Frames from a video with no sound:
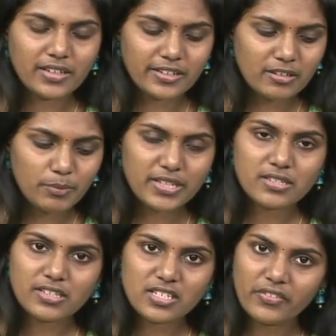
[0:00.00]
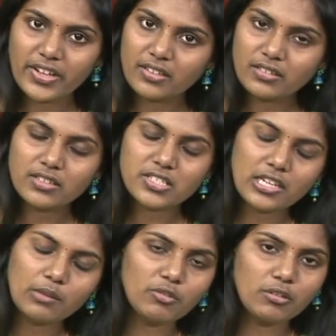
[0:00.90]
it will be in such a way that the
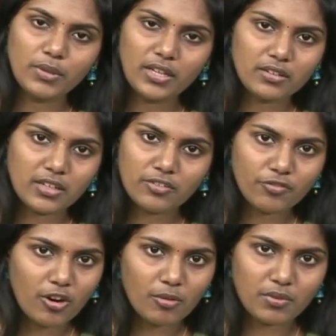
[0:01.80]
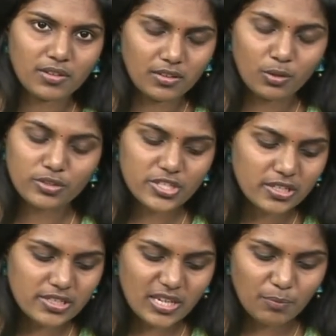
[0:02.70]
shape will be deformed. The
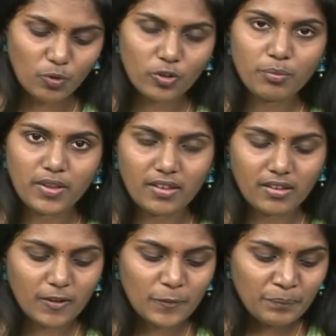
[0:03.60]
original shape won't be there.